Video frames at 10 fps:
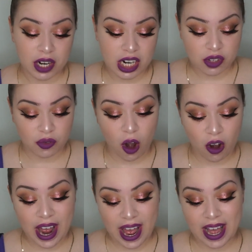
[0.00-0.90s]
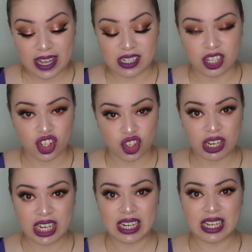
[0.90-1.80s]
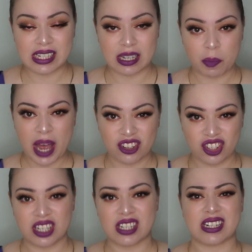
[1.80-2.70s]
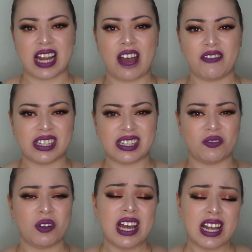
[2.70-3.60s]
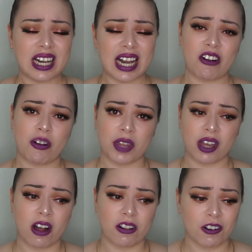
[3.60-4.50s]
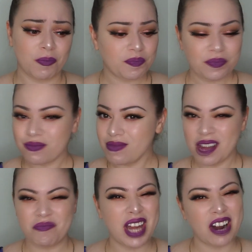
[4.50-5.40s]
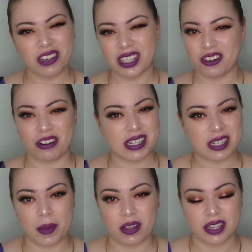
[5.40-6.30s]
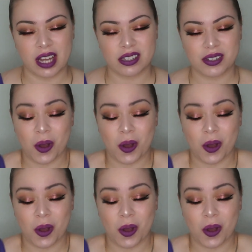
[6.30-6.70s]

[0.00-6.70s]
But as far as the streakiness and patchiness and having to layer up the color, not really crazy about that.